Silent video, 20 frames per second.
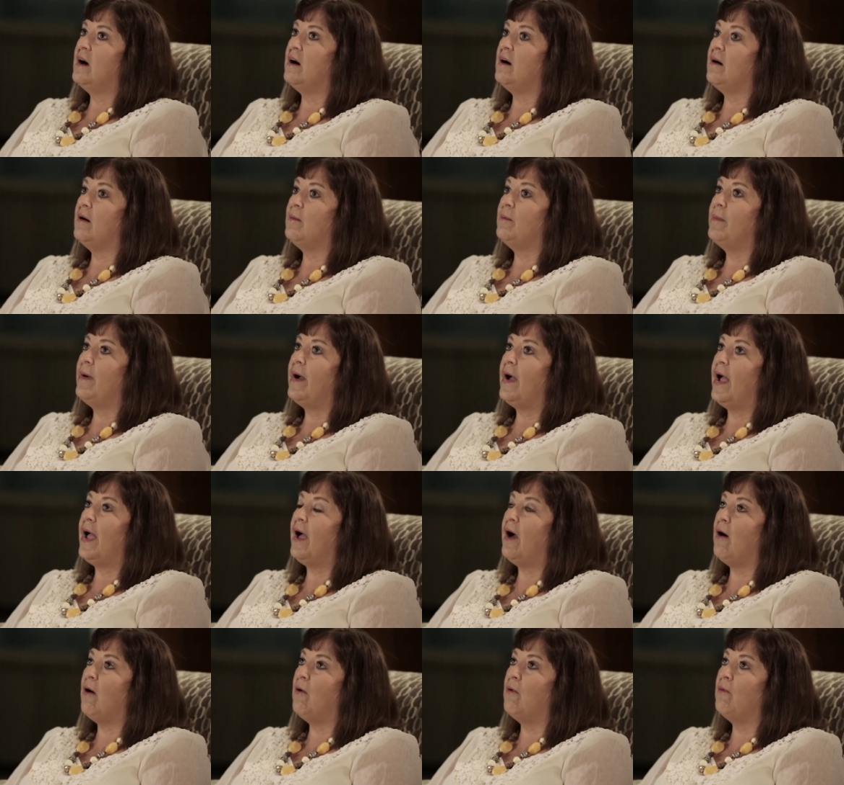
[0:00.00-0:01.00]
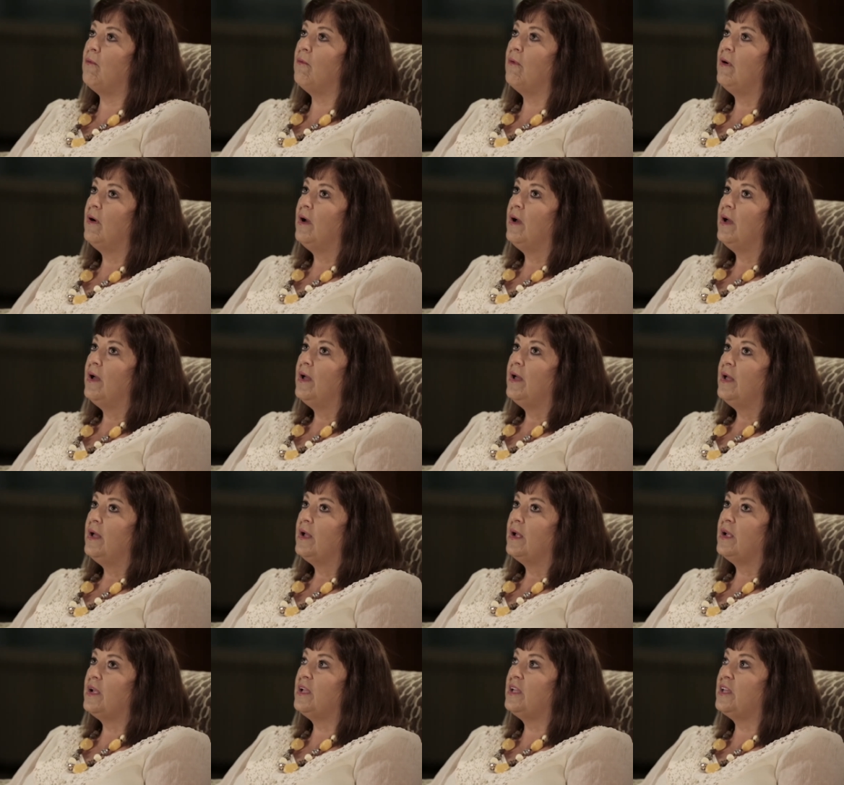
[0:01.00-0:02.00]
um, how
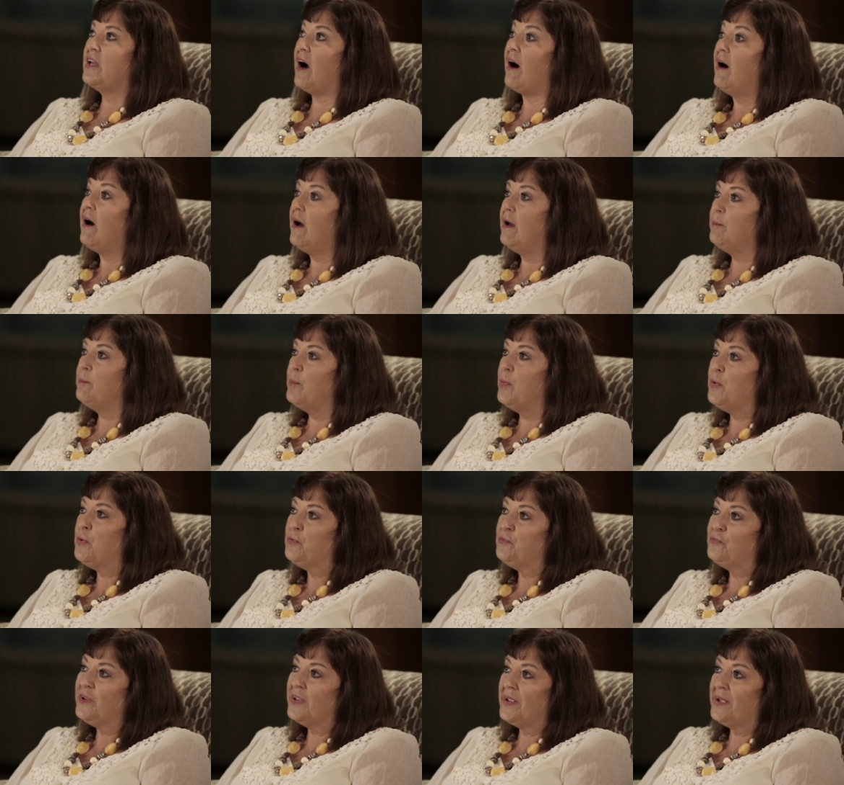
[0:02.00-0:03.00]
God moved